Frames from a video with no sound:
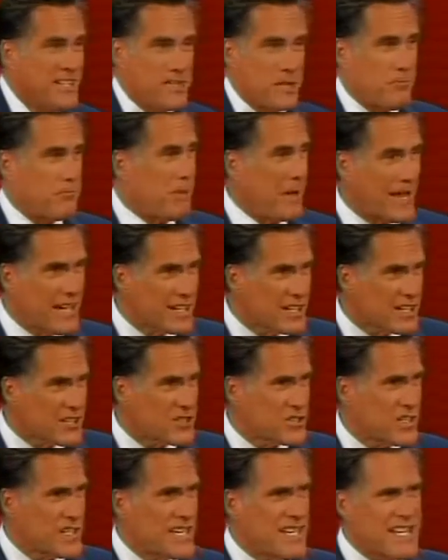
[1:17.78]

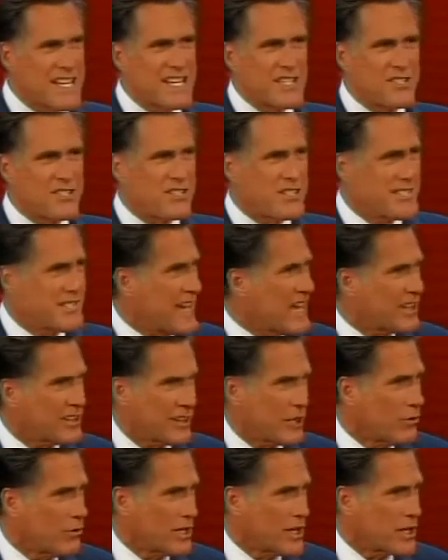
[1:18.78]
Dependency is
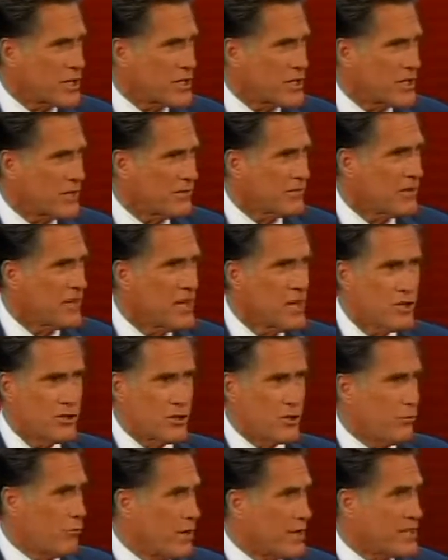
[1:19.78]
death to initiative,
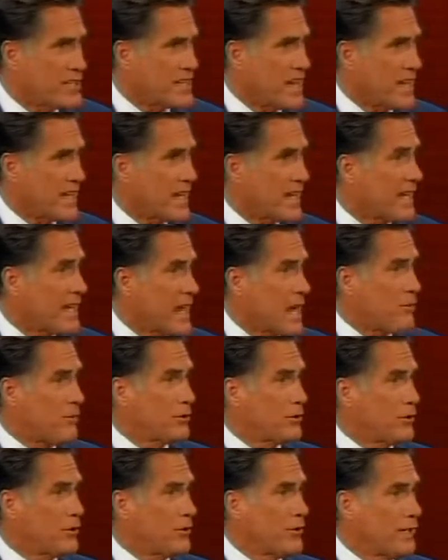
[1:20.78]
to risk-taking and
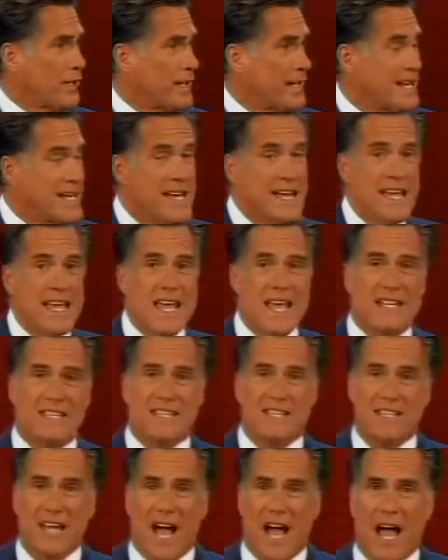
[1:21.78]
opportunity.
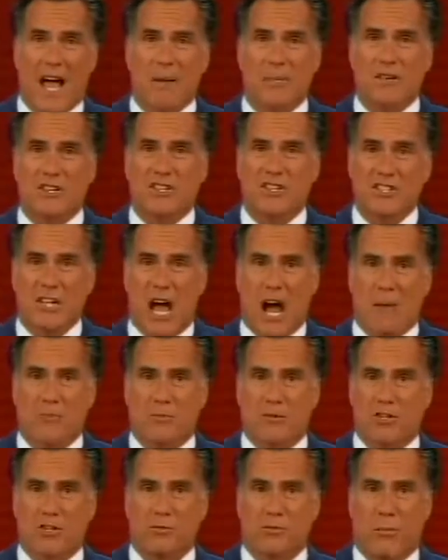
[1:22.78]
It's time to
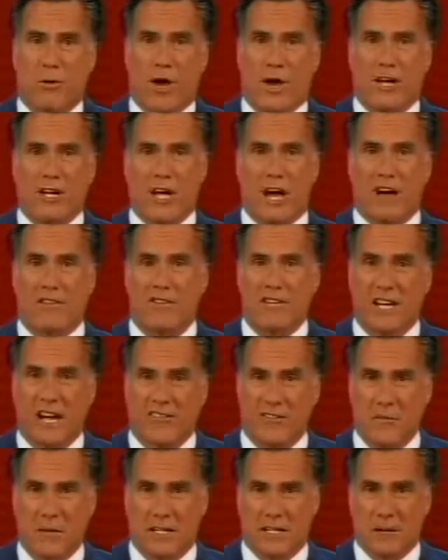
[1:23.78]
stop the spread of
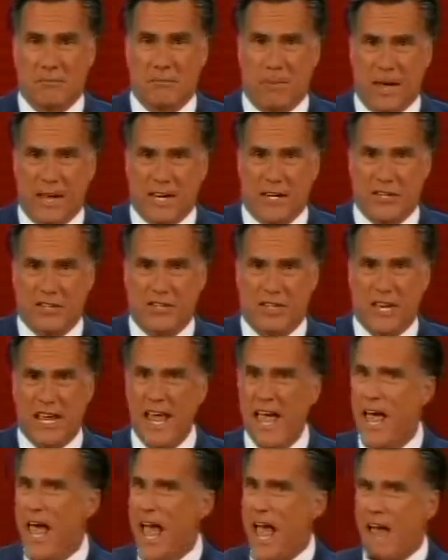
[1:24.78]
government
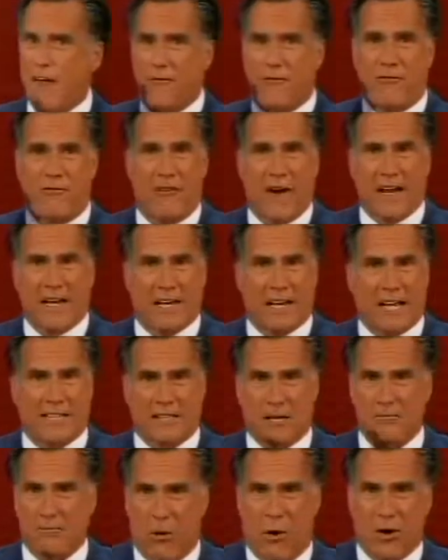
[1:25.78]
dependency and fight it
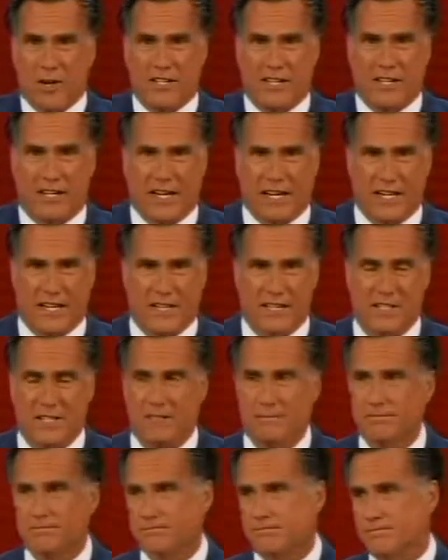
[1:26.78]
like the poison it is.
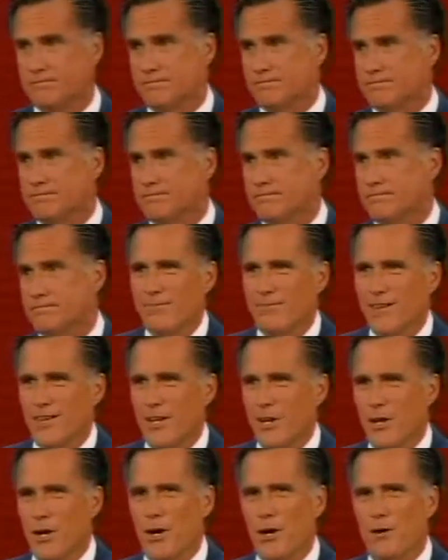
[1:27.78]

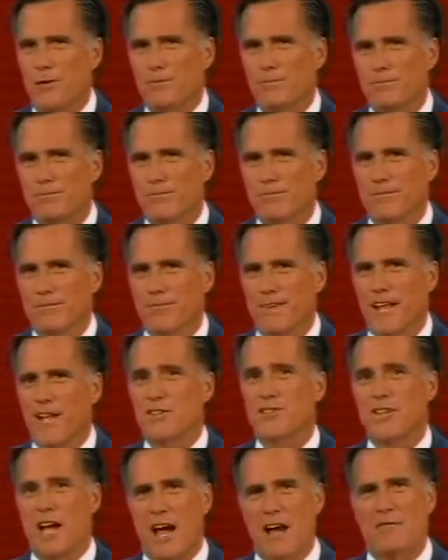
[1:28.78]
You know,
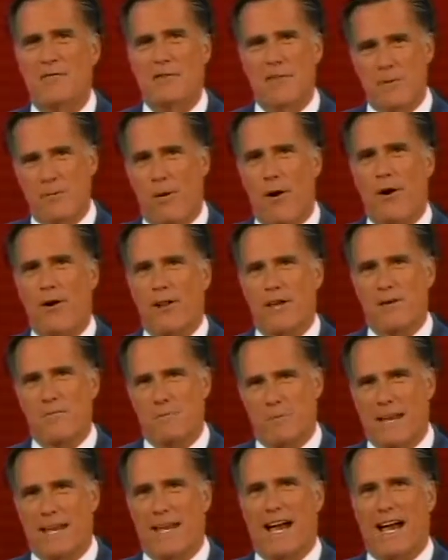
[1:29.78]
it's time for the party
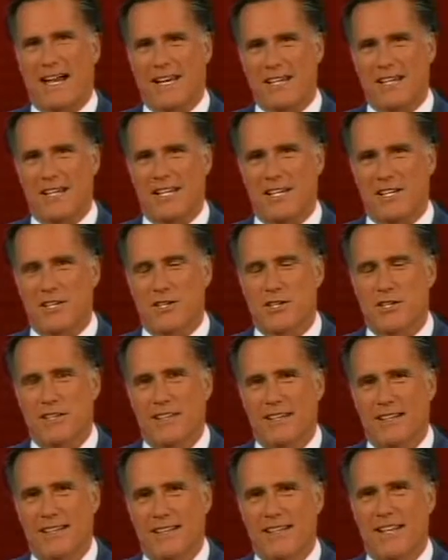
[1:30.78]
of big ideas,
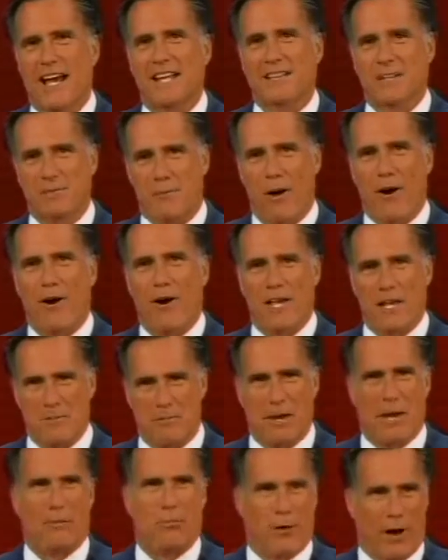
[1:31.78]
not the party of
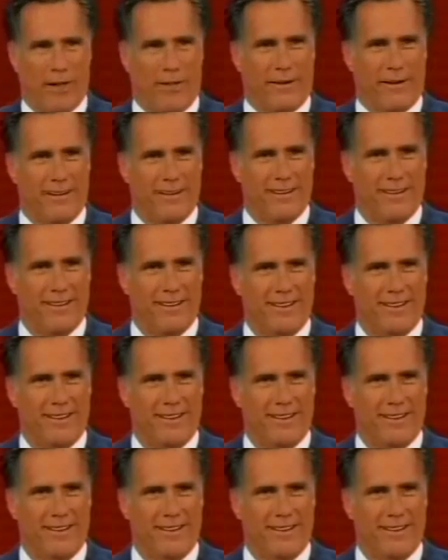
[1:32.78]
Big Brother.